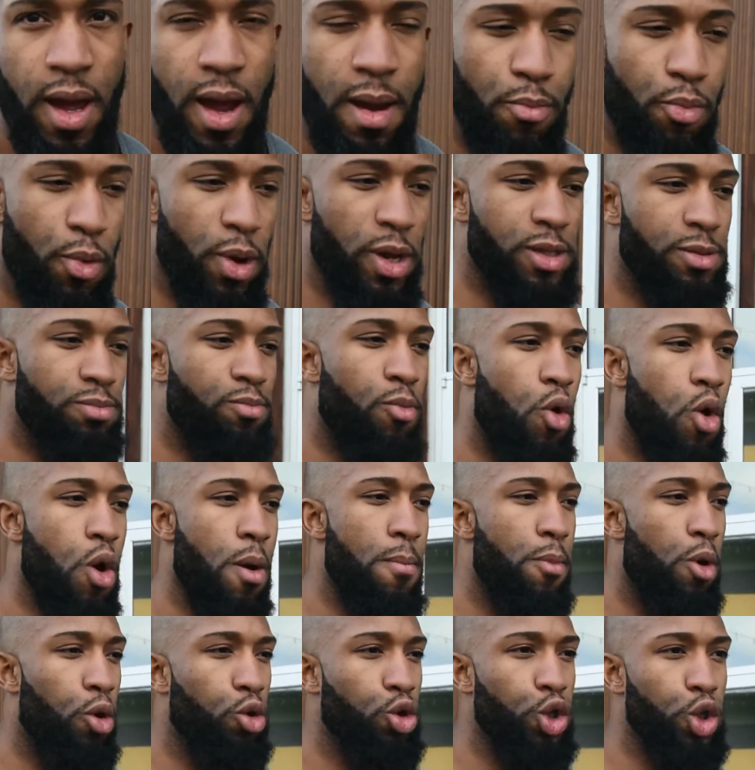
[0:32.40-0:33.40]
It brings more
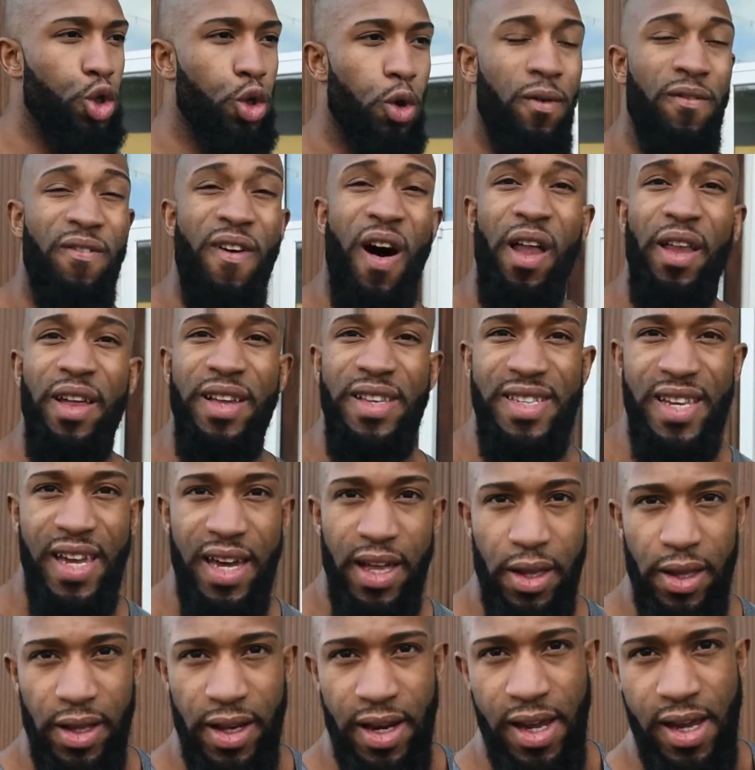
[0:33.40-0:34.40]
emotional
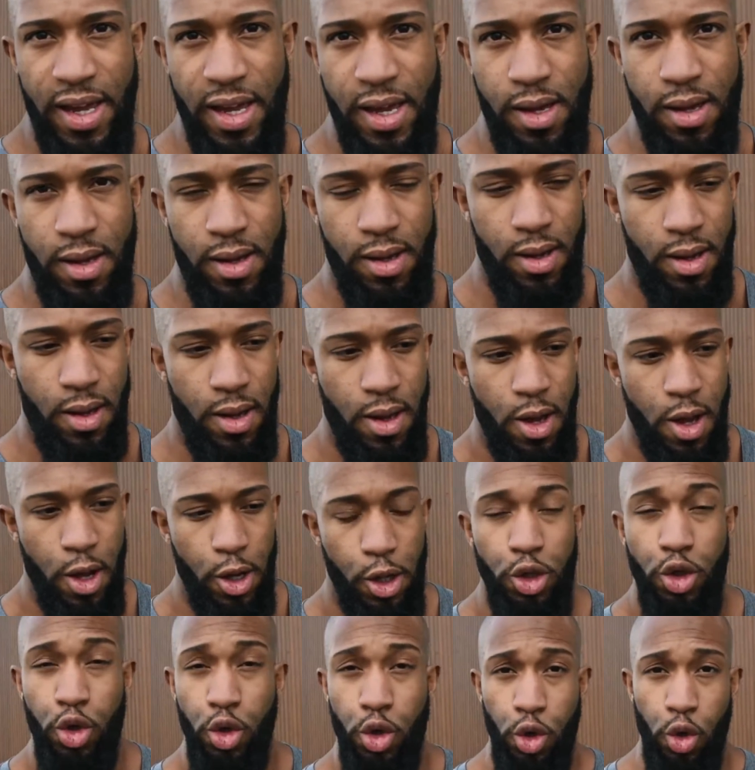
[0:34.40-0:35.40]
volatility
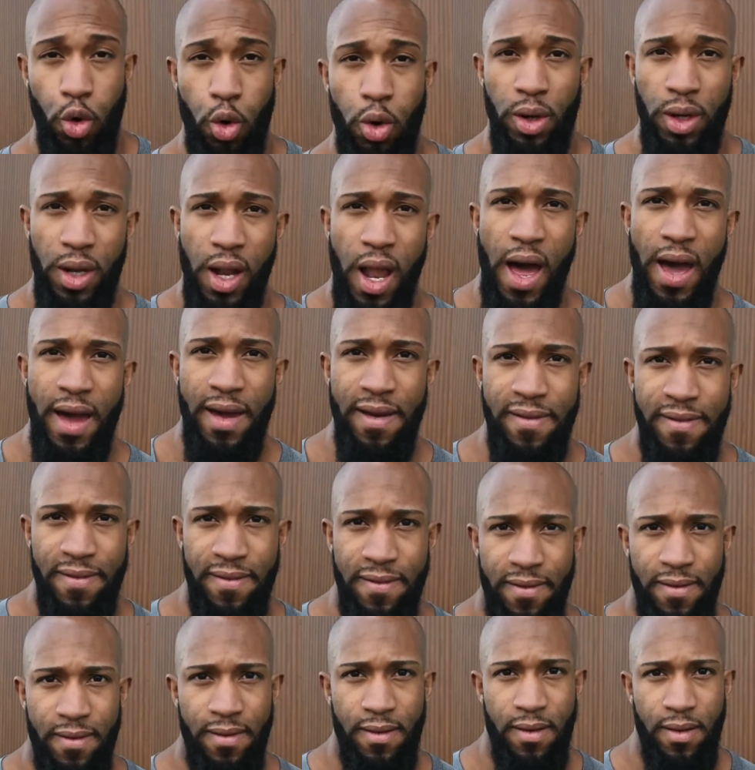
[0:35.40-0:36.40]
to your life
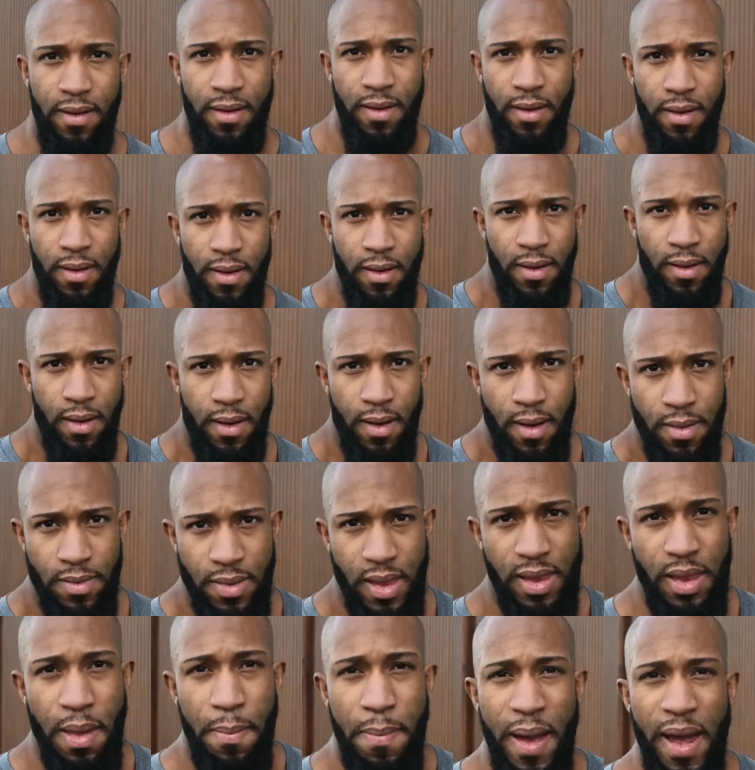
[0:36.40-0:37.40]

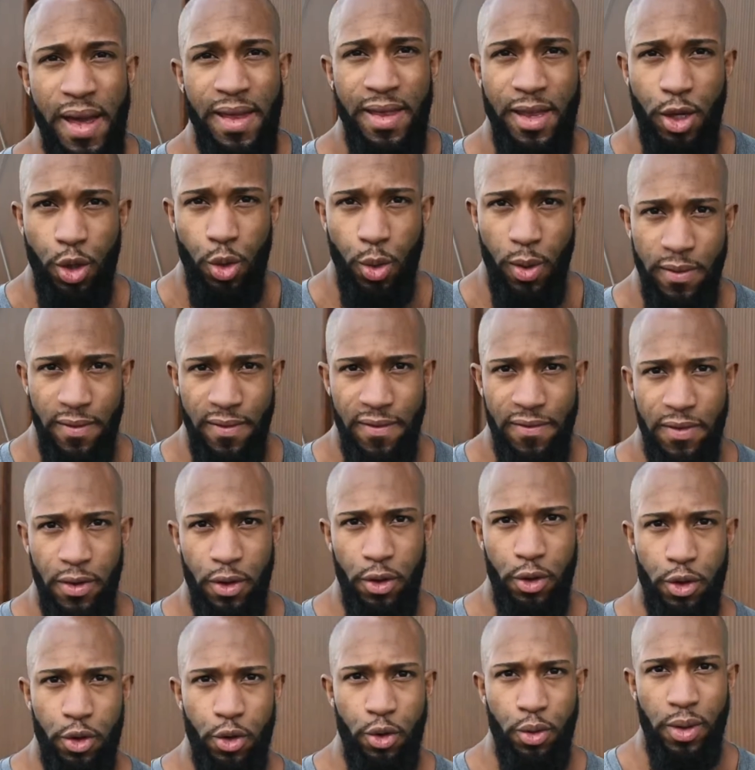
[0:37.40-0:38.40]
than the pain that you even
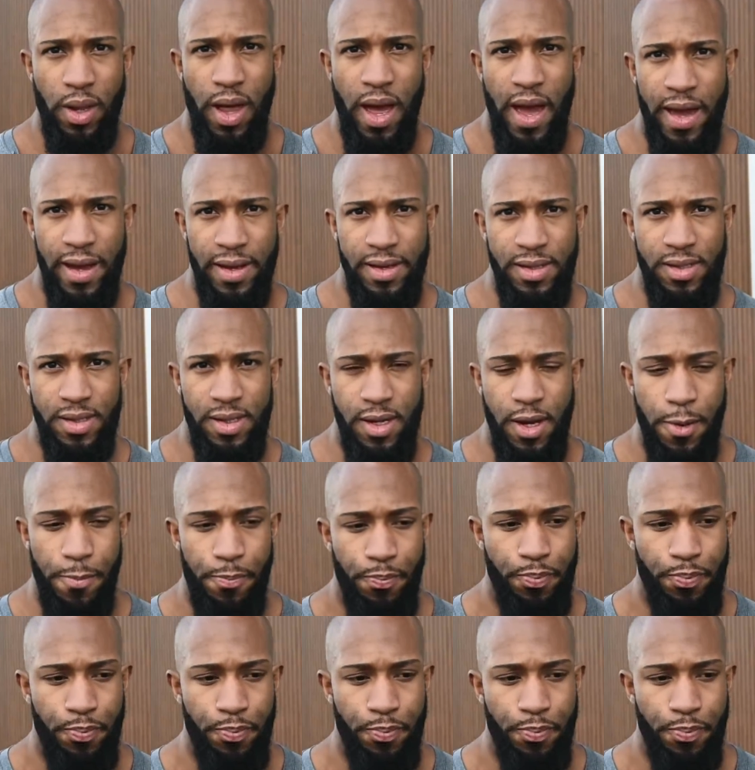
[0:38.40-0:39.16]
feel in your legs.